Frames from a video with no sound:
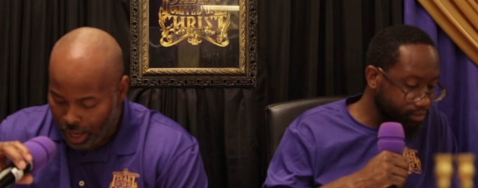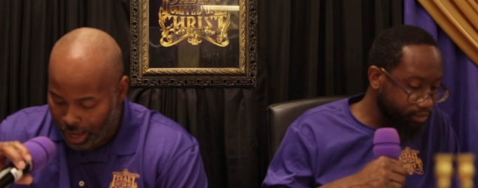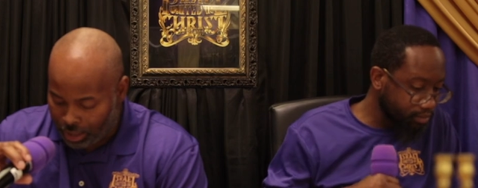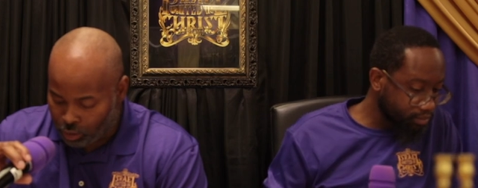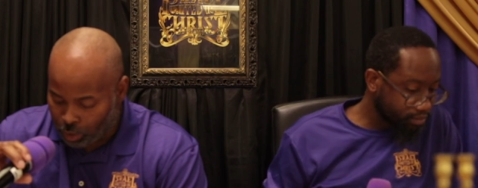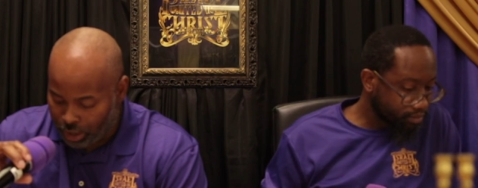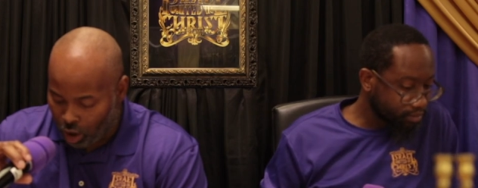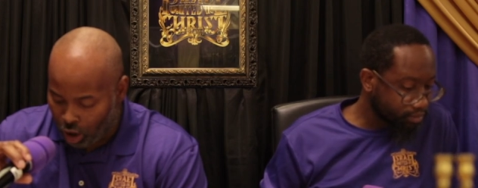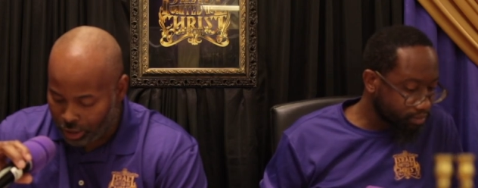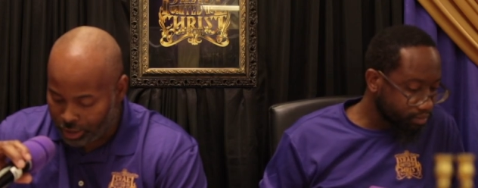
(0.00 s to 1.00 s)
Speaker 1: as we
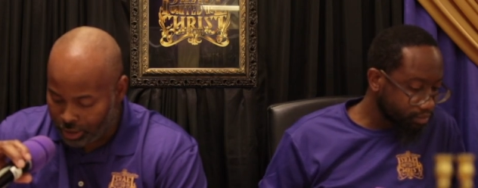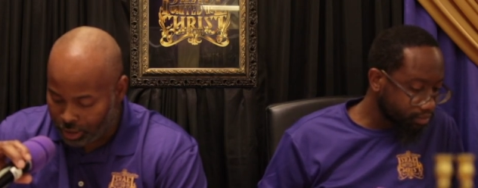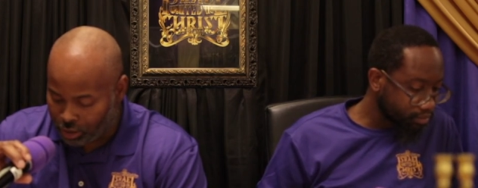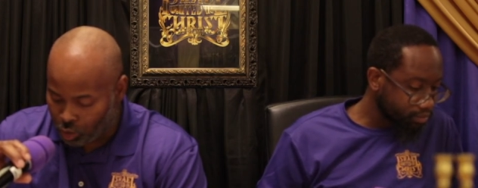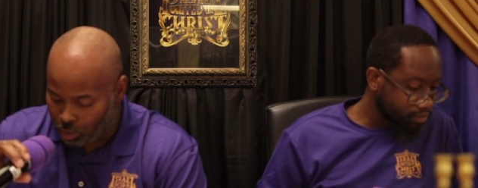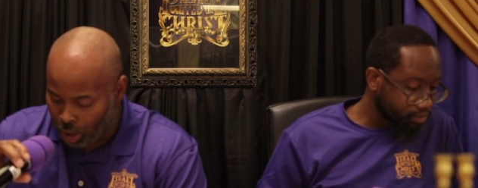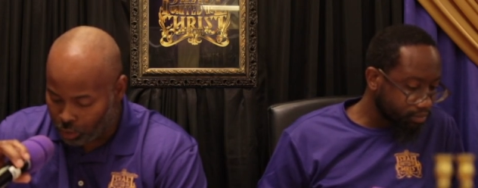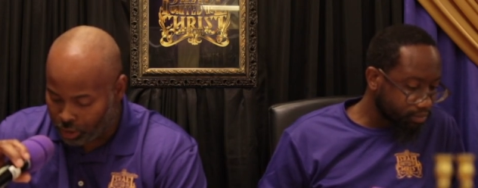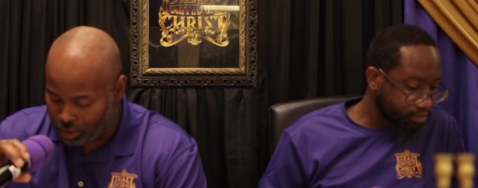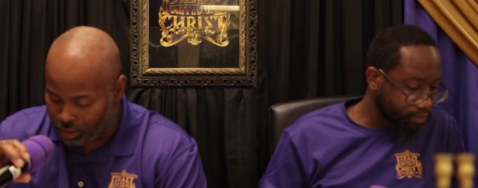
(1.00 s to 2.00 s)
hearken unto
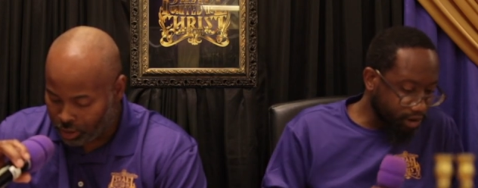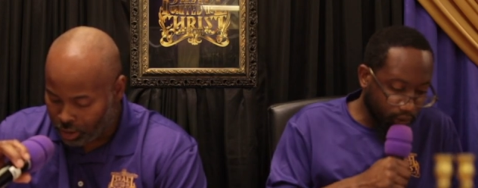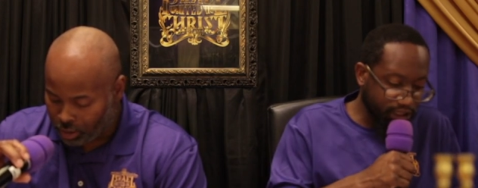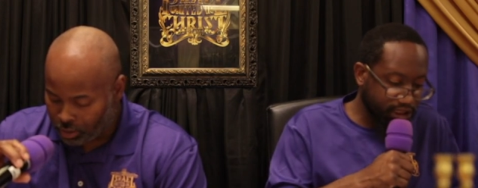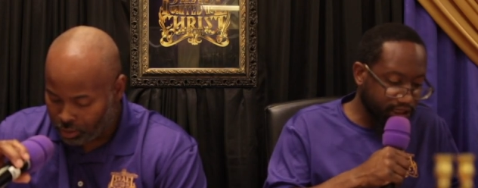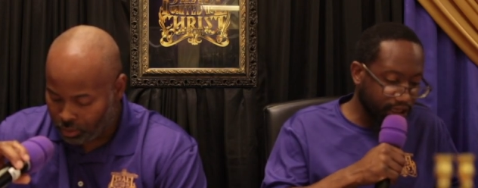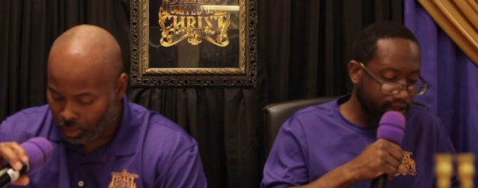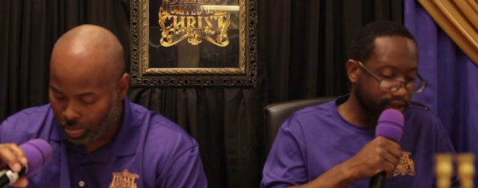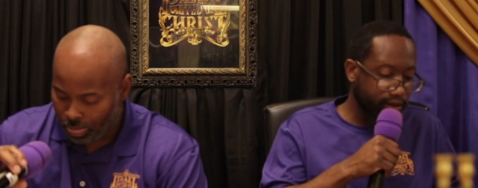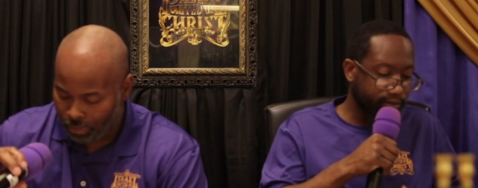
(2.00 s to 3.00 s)
Moses. So he's
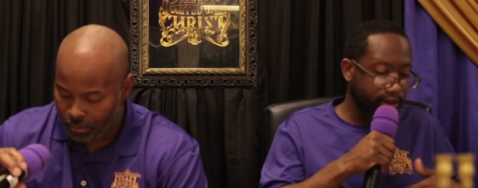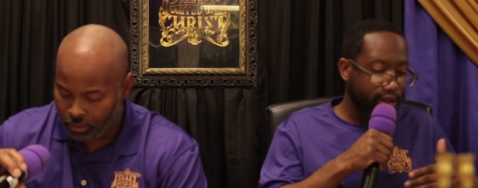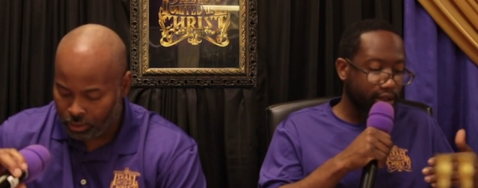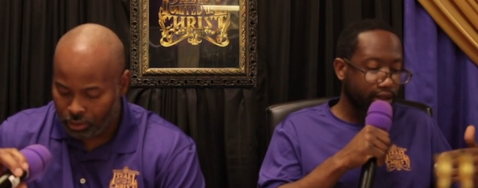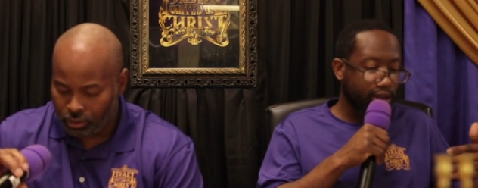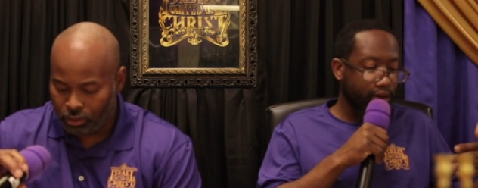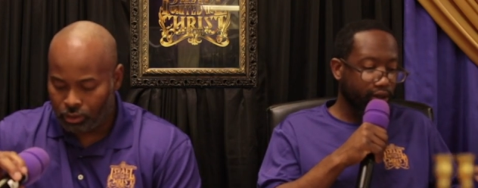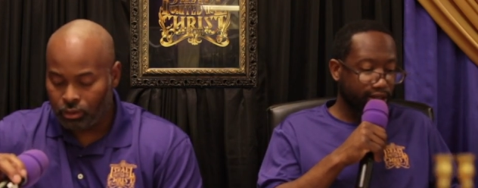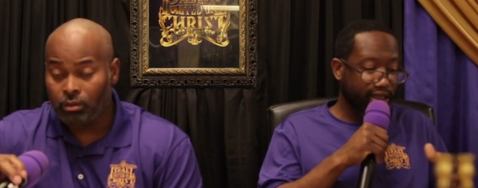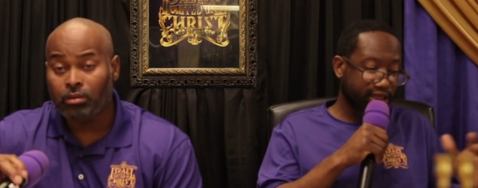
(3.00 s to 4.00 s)
telling them,
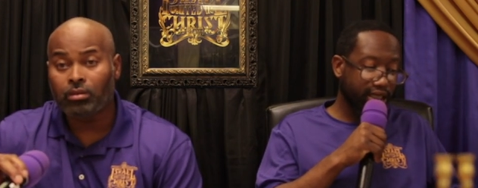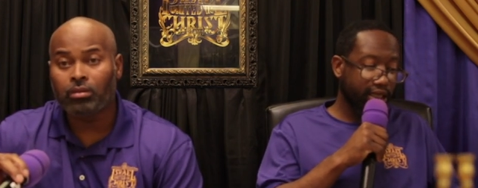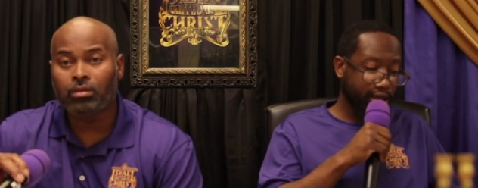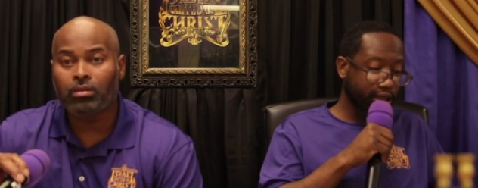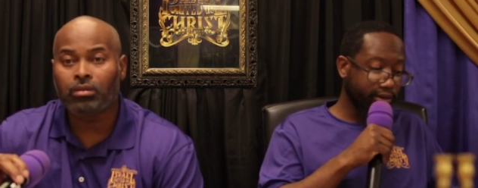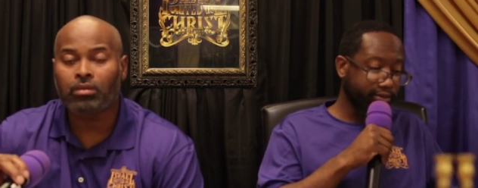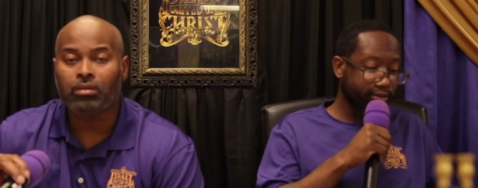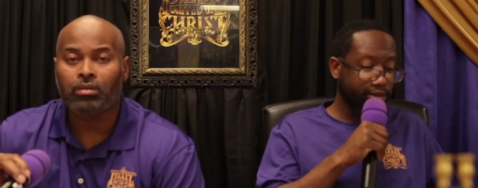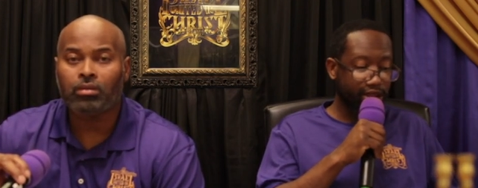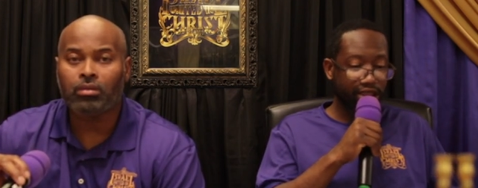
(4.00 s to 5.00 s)
Speaker 2: well, they're telling
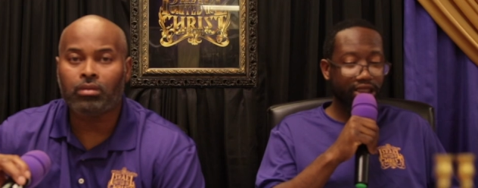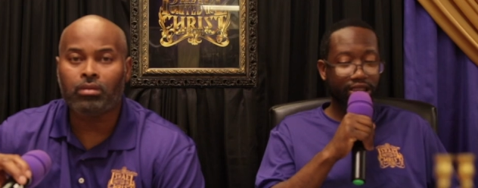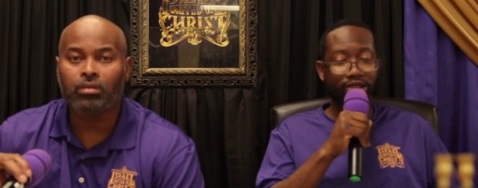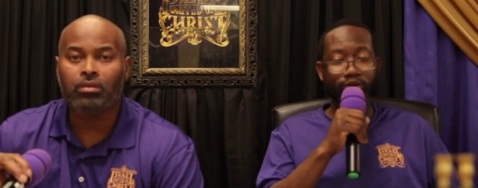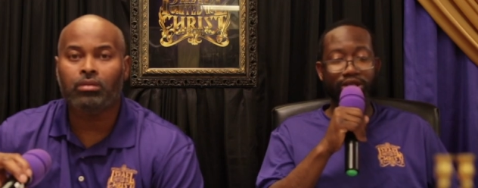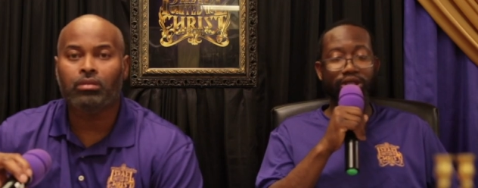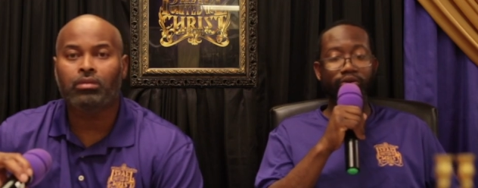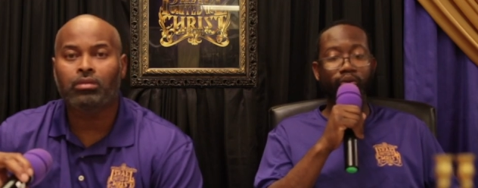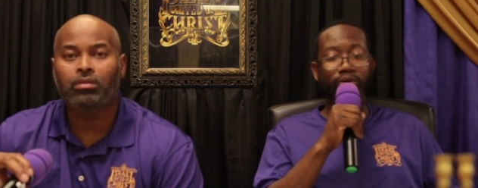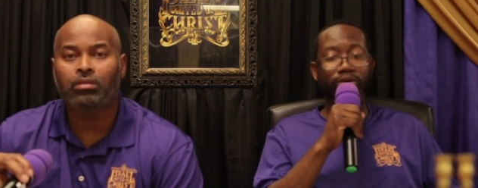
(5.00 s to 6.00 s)
him, just as we
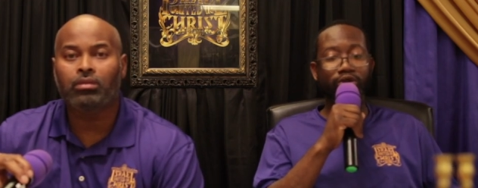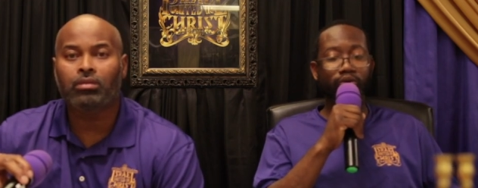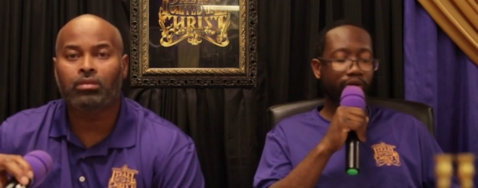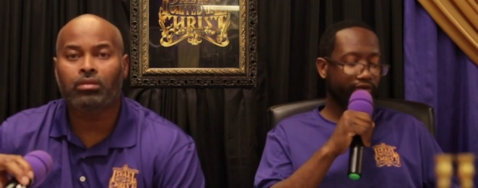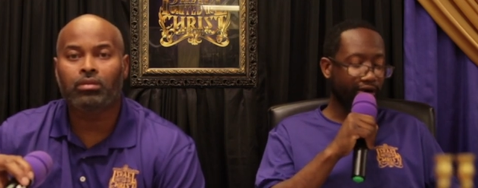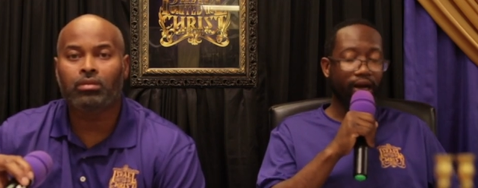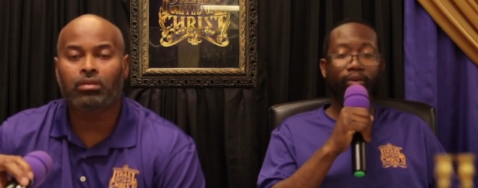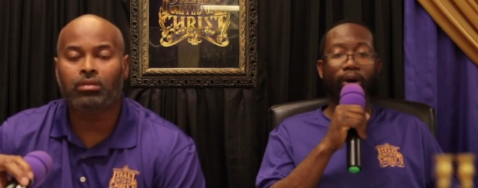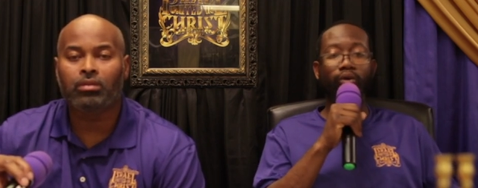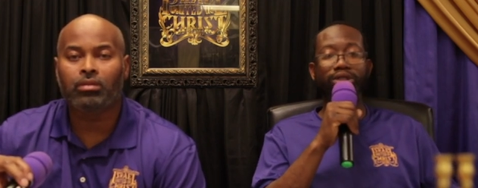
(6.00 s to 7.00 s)

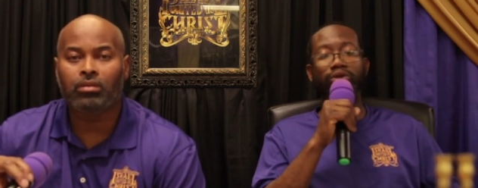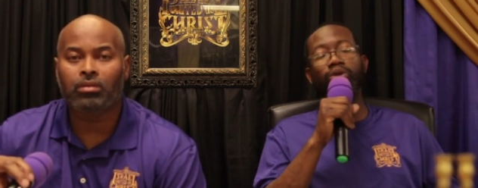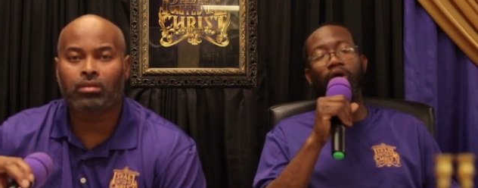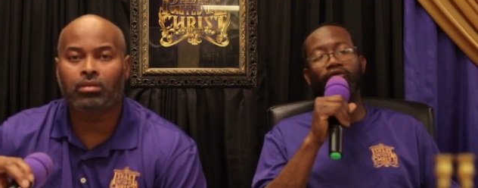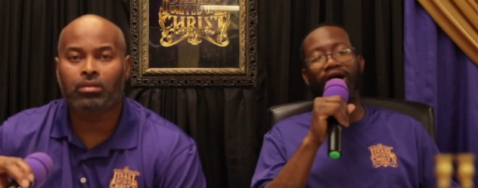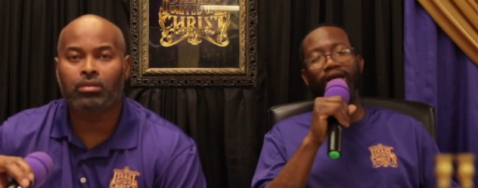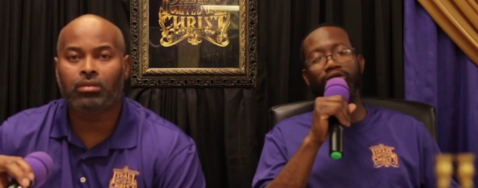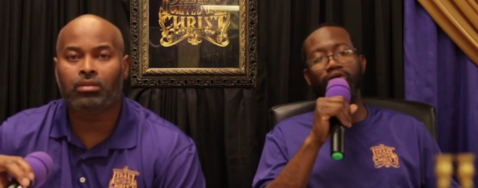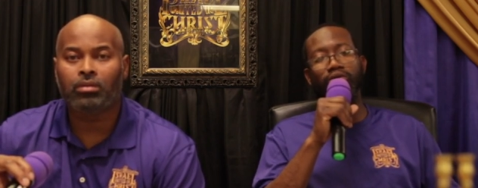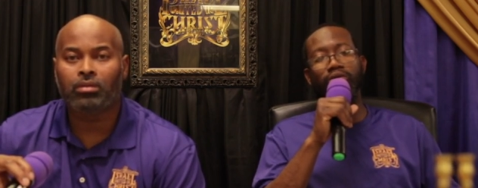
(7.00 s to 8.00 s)
follow Moses, we're going to
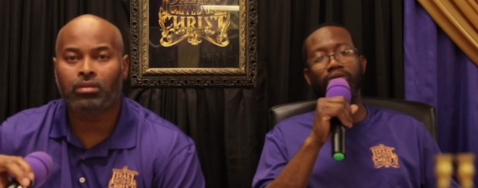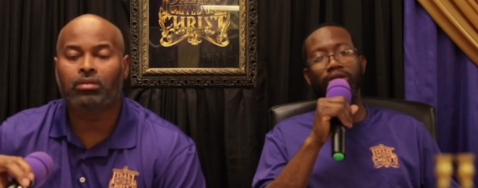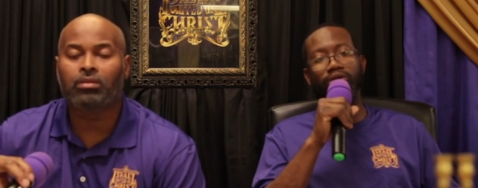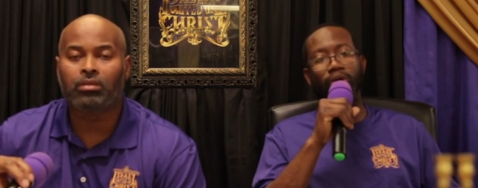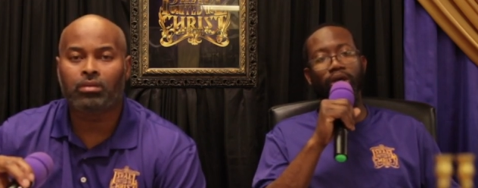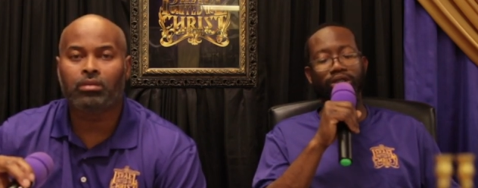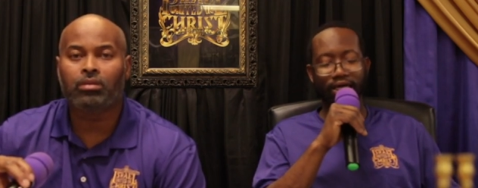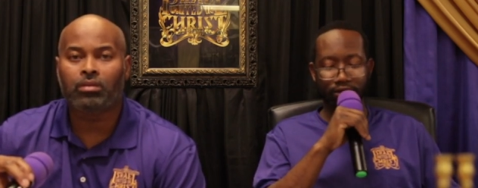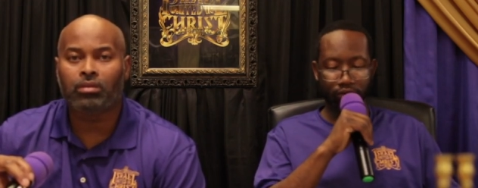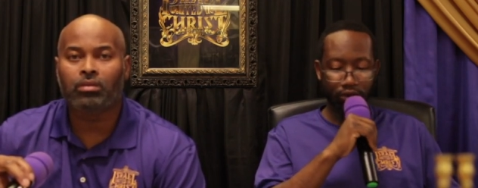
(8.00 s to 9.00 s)
follow you as well,
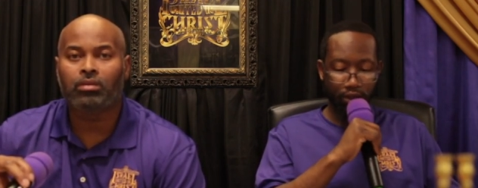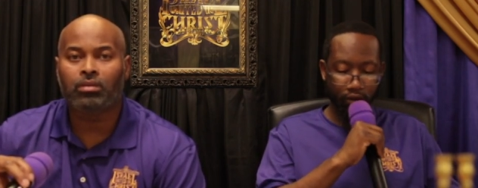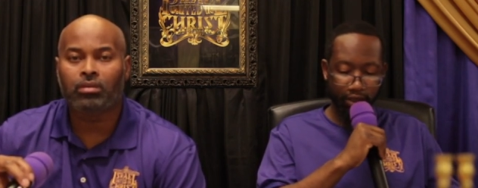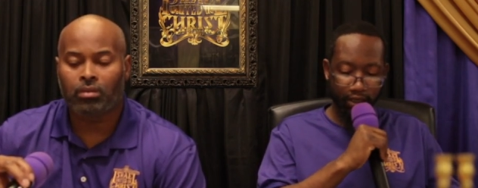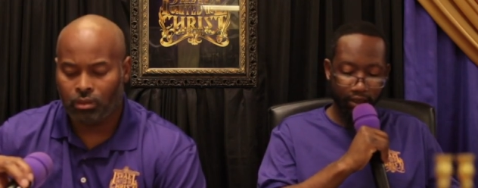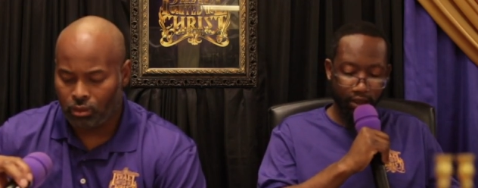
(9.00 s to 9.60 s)
Joshua. Okay,